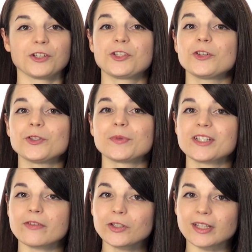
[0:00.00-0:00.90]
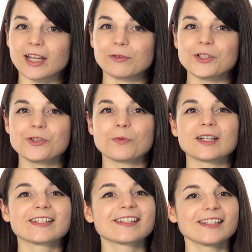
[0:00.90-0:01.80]
Choose whichever language you
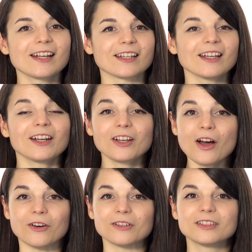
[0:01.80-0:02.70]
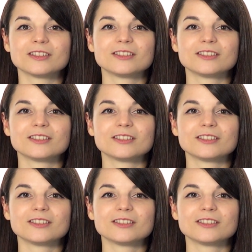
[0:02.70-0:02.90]
want to study and go.